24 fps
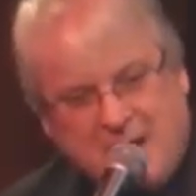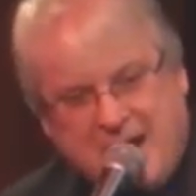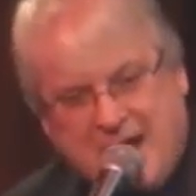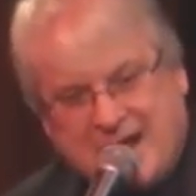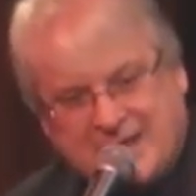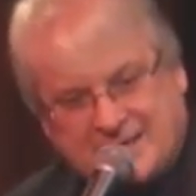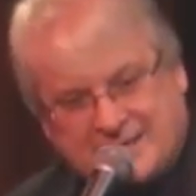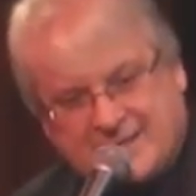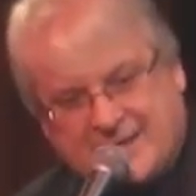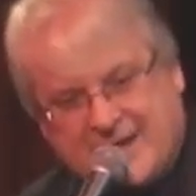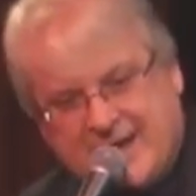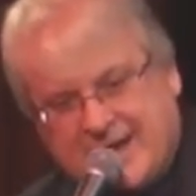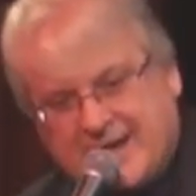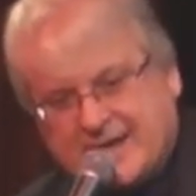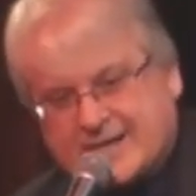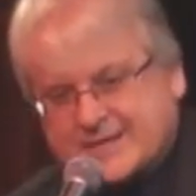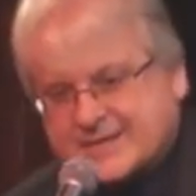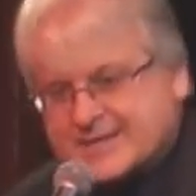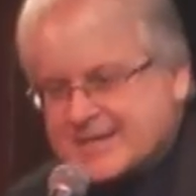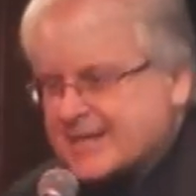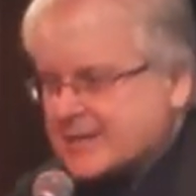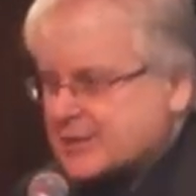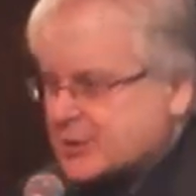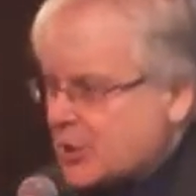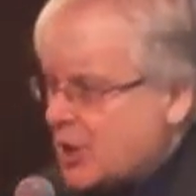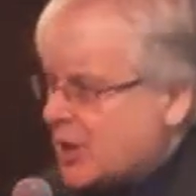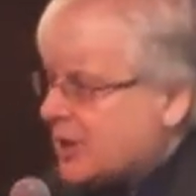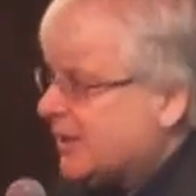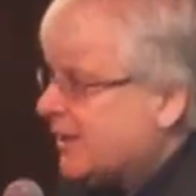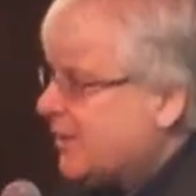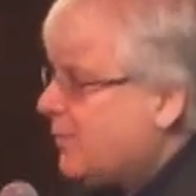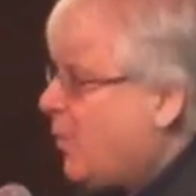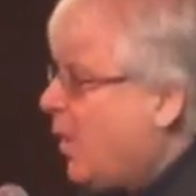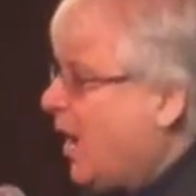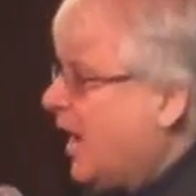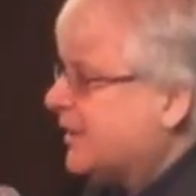Pancakes, that's
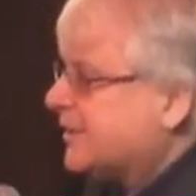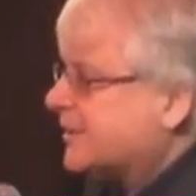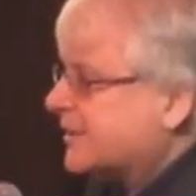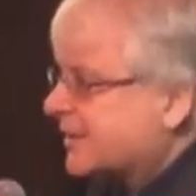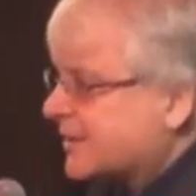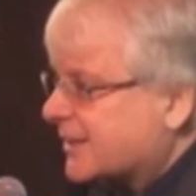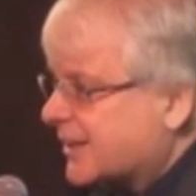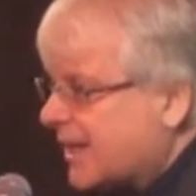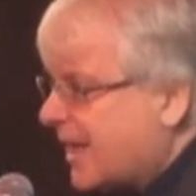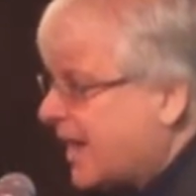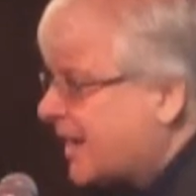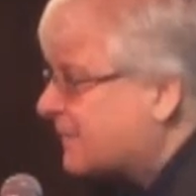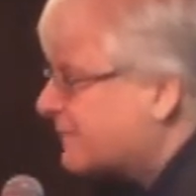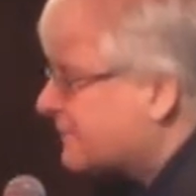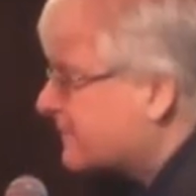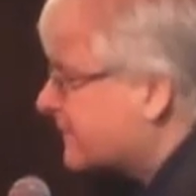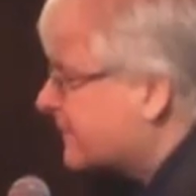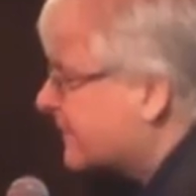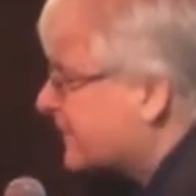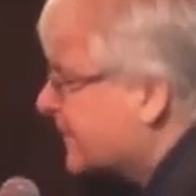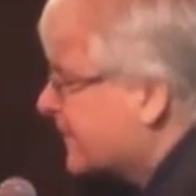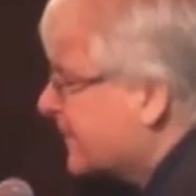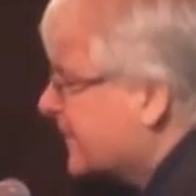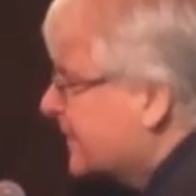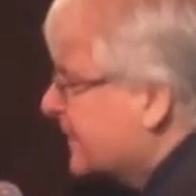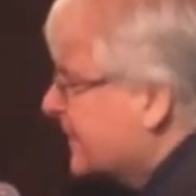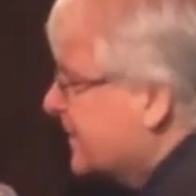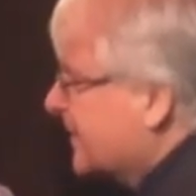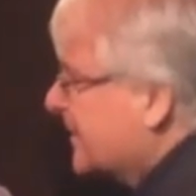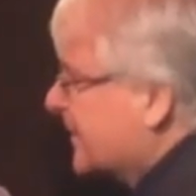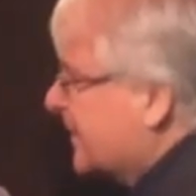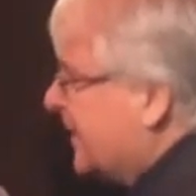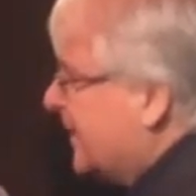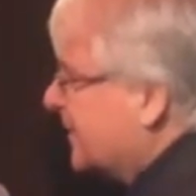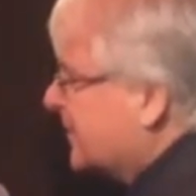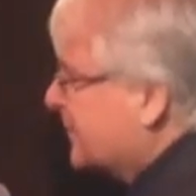all he wants in life.
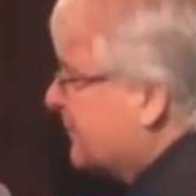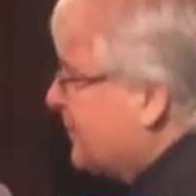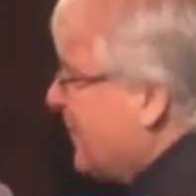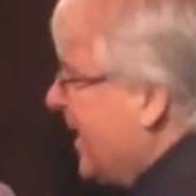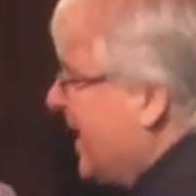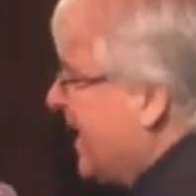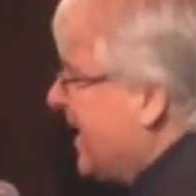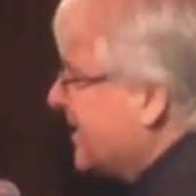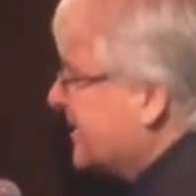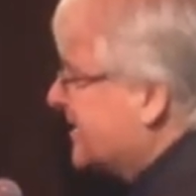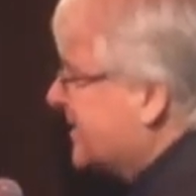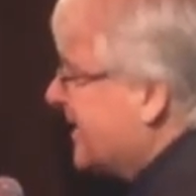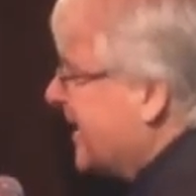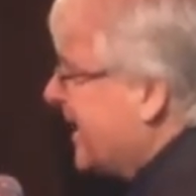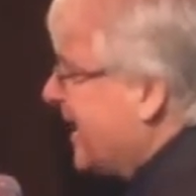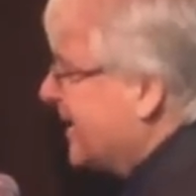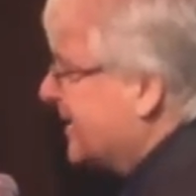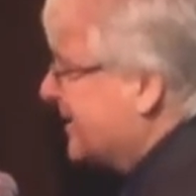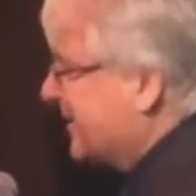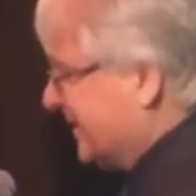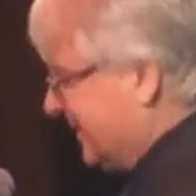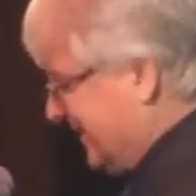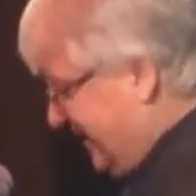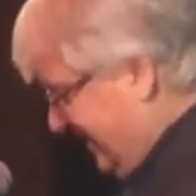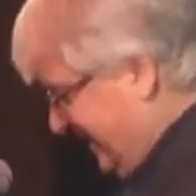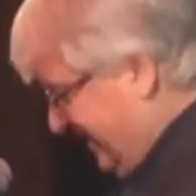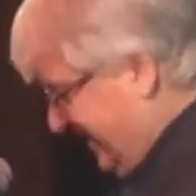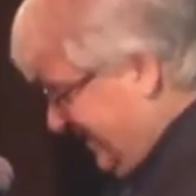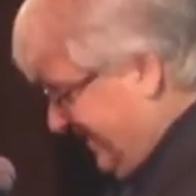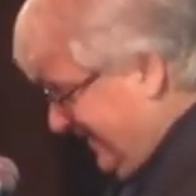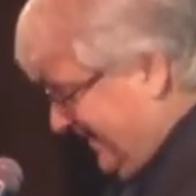Is pancakes.